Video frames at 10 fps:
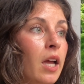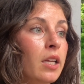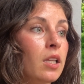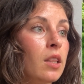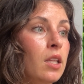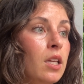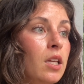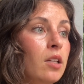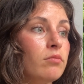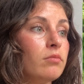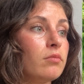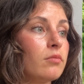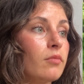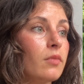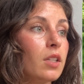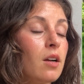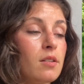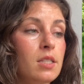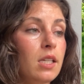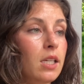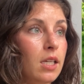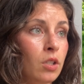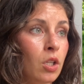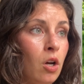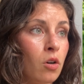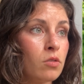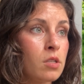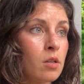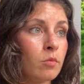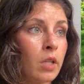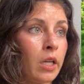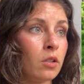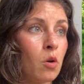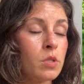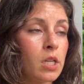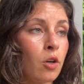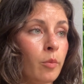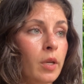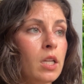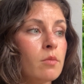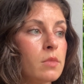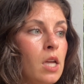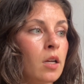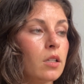like the Kontiki, some like low tech or medium tech.